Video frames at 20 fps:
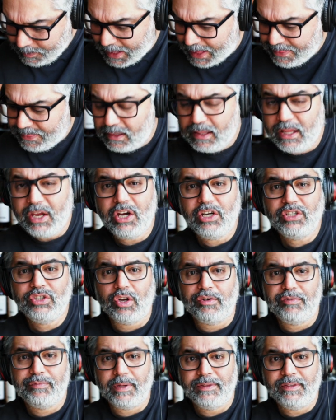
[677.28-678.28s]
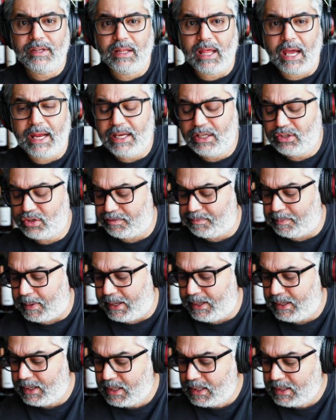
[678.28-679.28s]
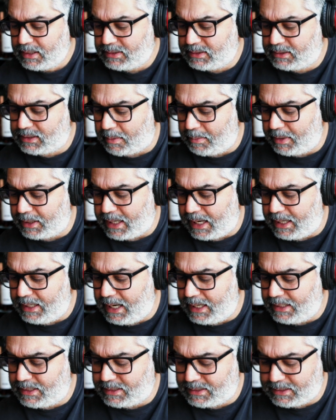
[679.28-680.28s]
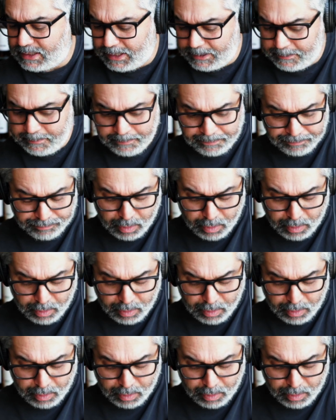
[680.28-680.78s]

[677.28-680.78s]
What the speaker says: layers of, in the linings of my stomach and intestine.